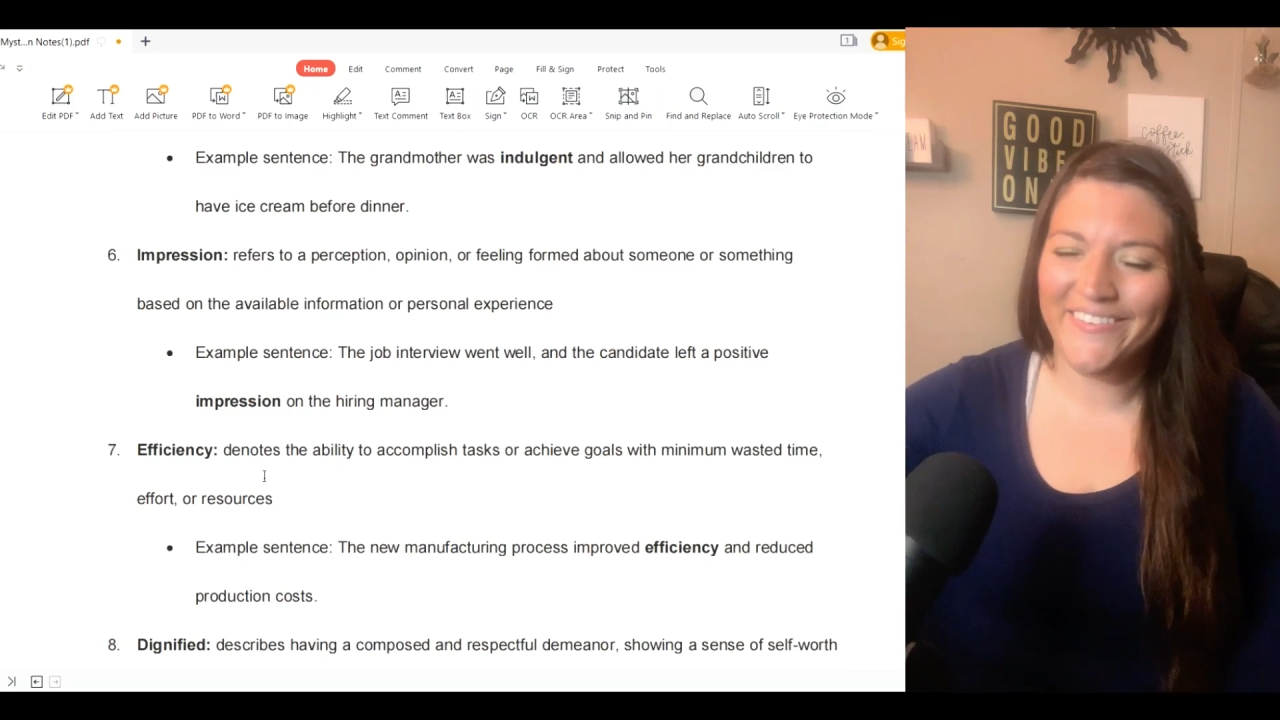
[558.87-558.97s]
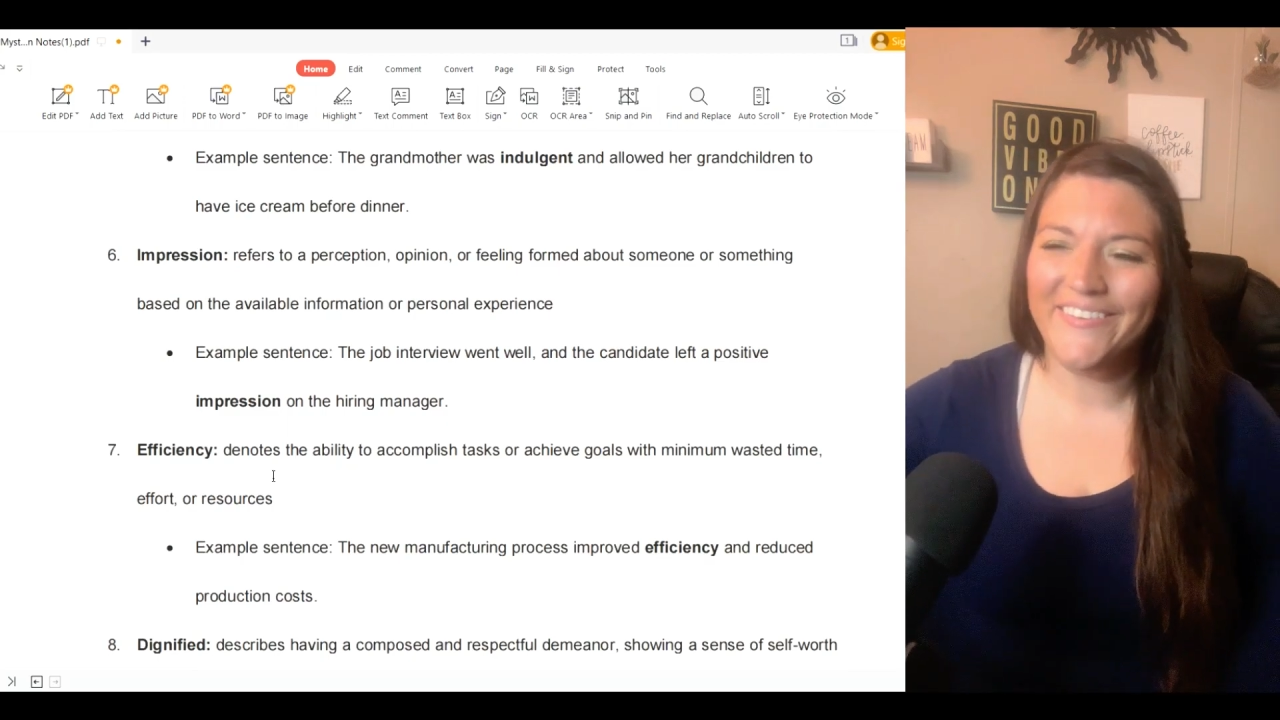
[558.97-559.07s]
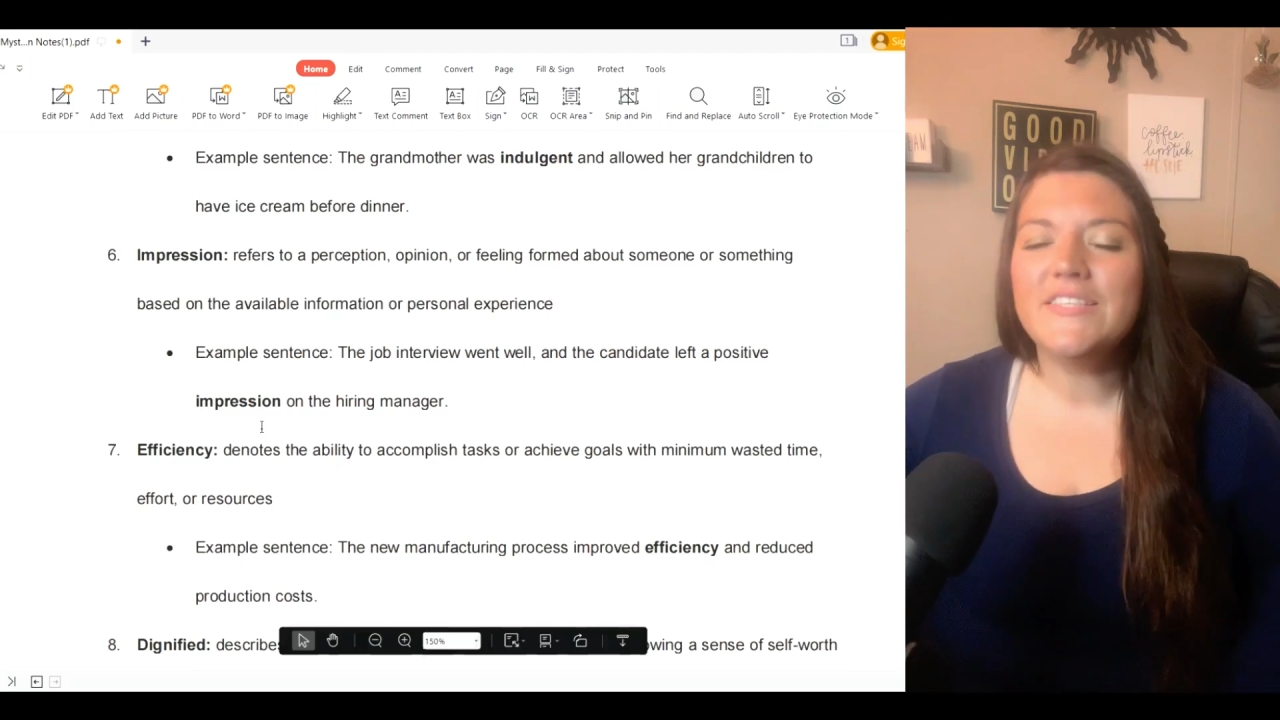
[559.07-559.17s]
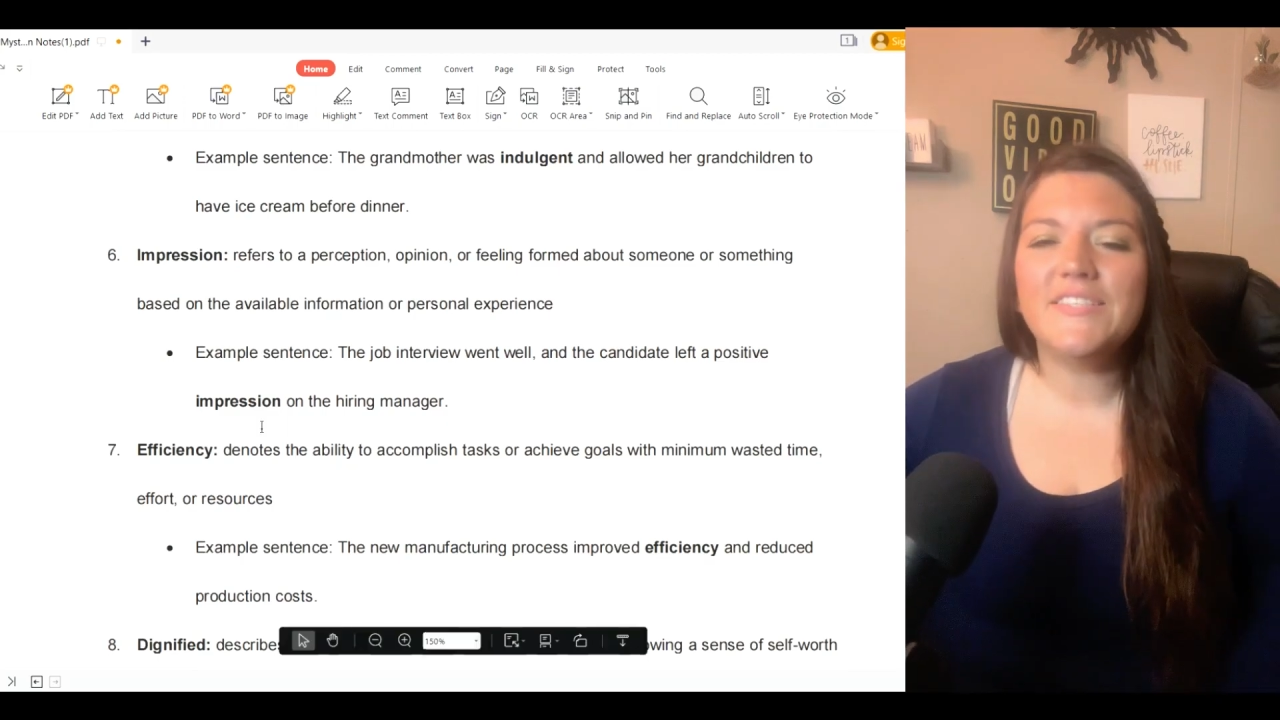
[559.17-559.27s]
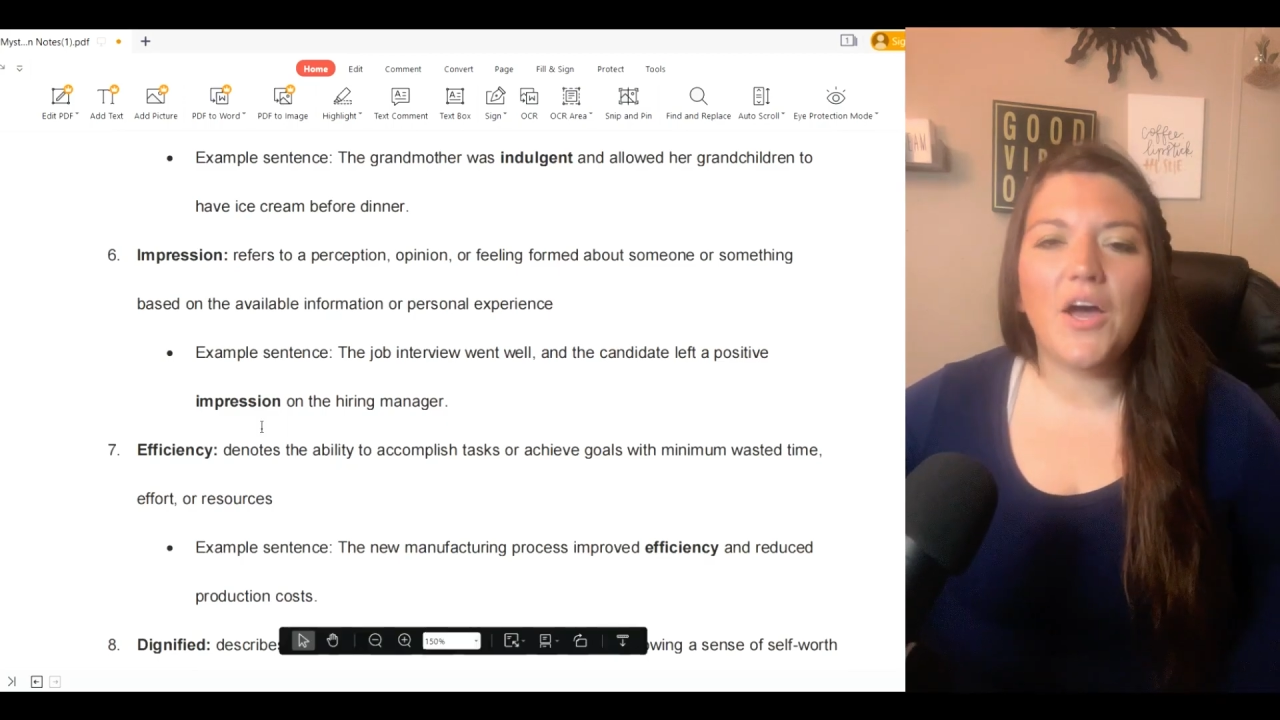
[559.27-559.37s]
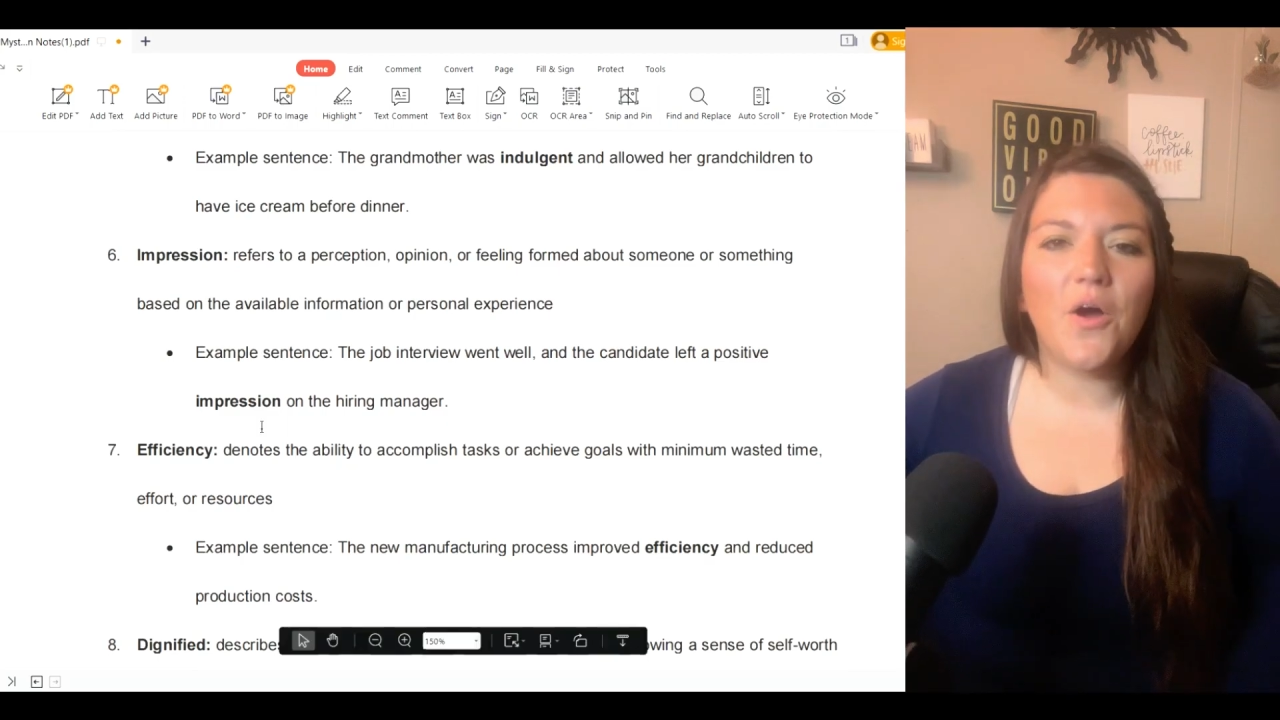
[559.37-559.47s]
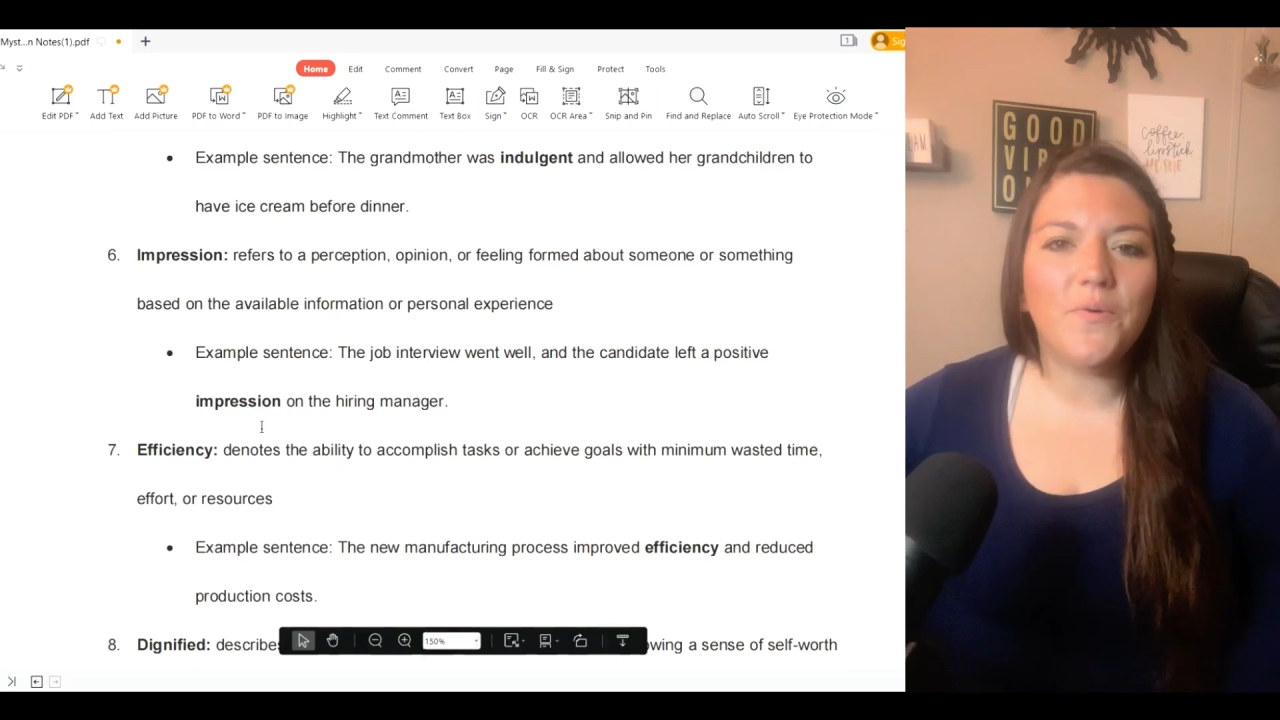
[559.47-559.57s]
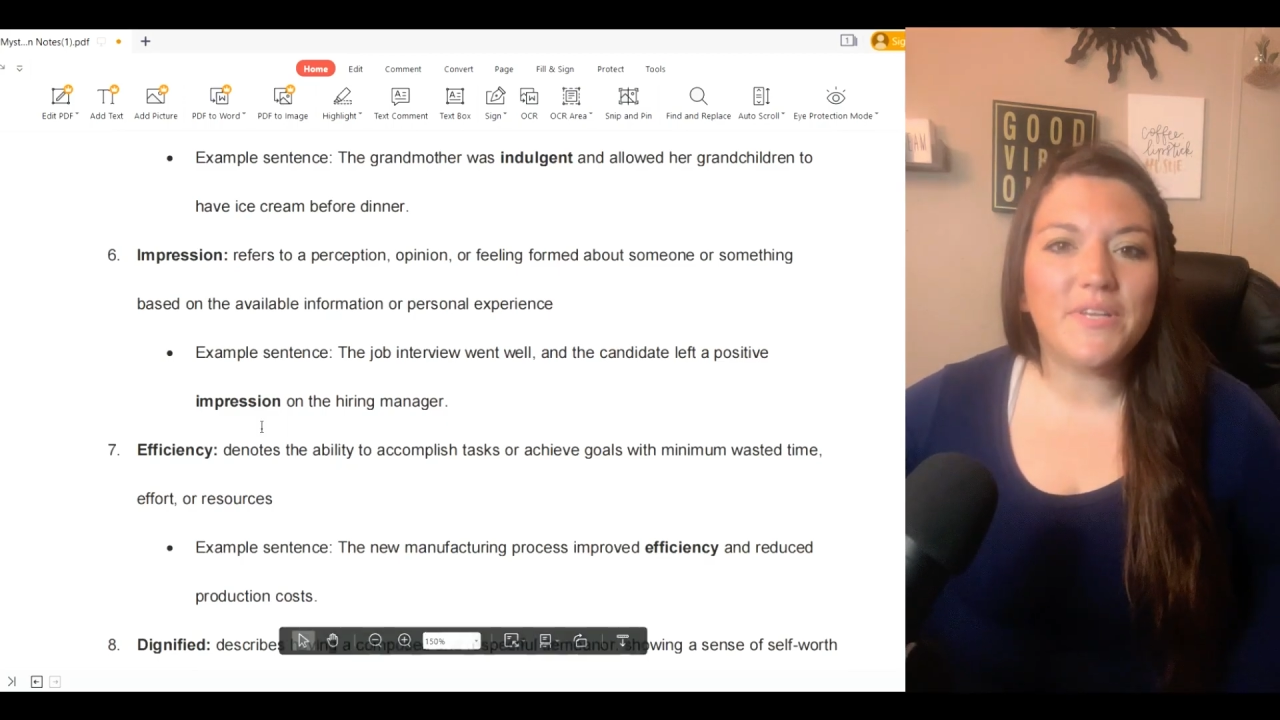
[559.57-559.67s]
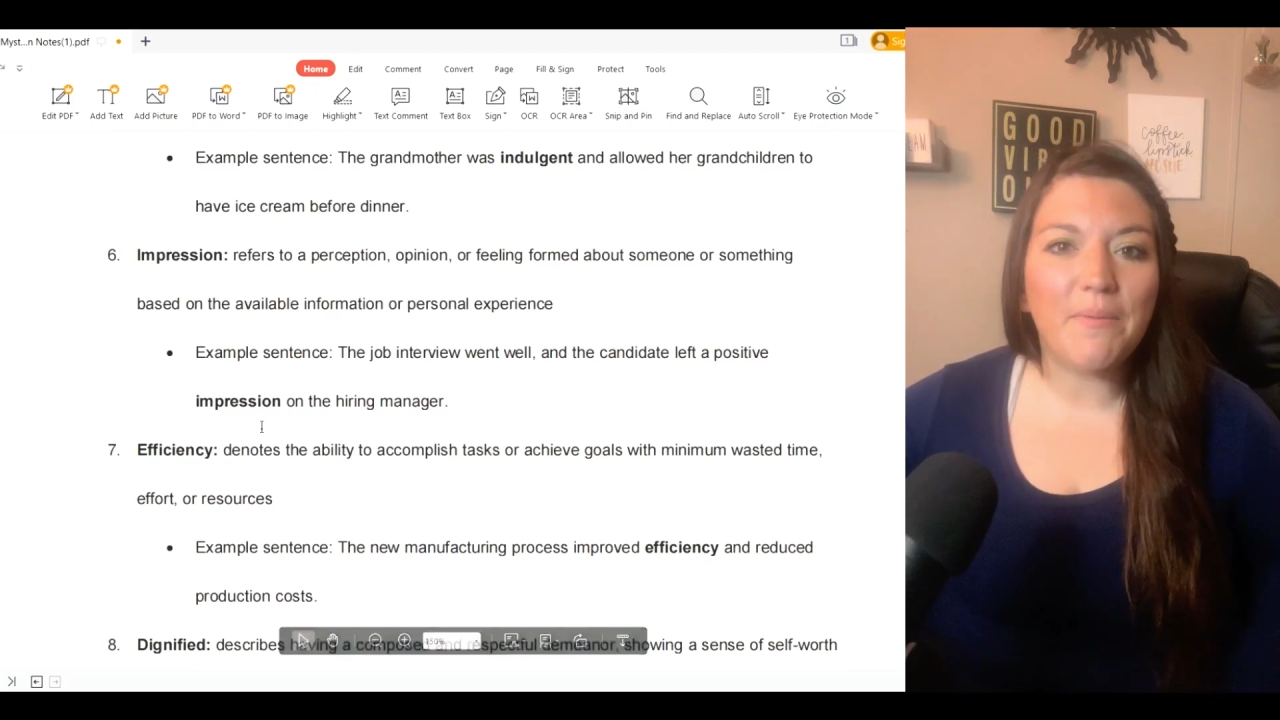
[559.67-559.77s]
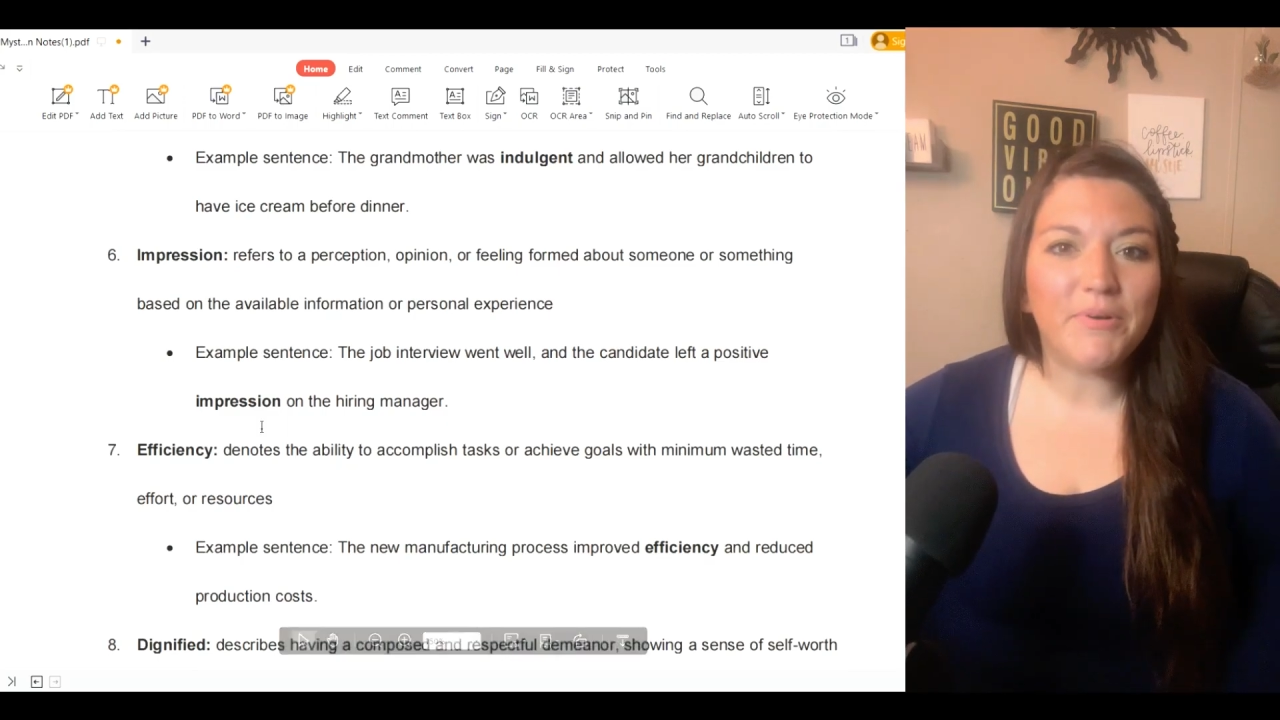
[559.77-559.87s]
So,
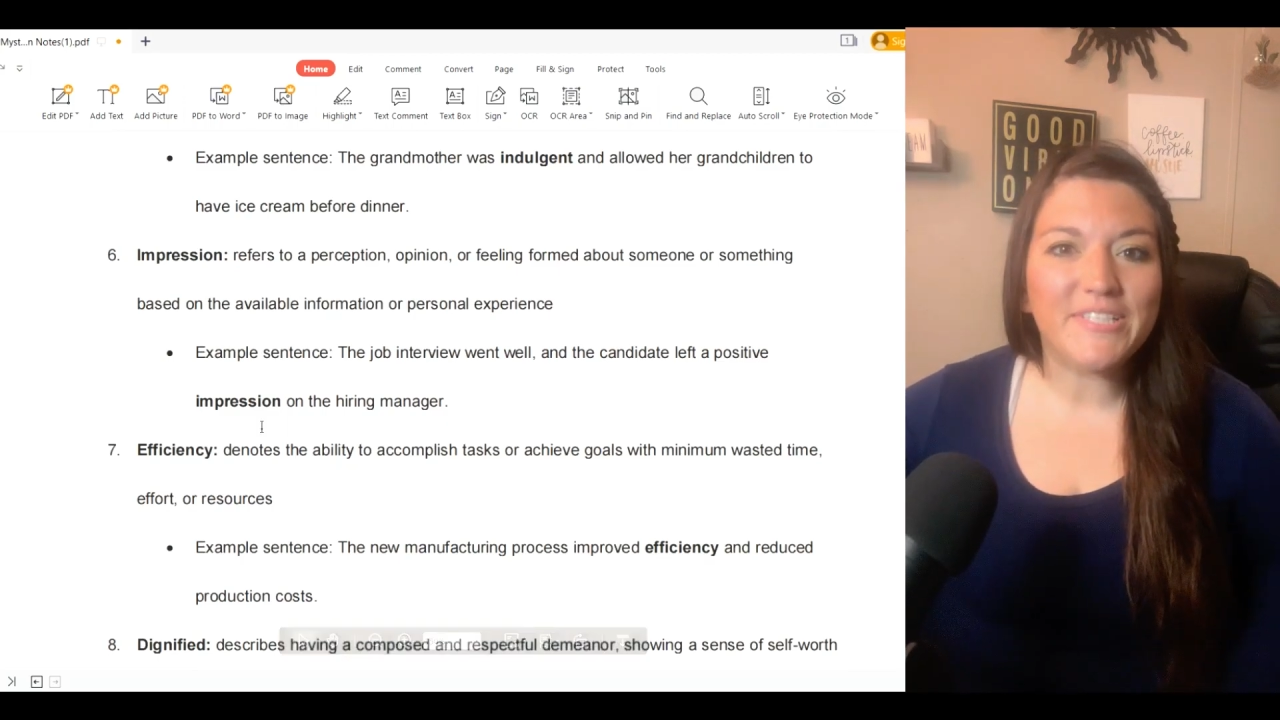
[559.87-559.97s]
number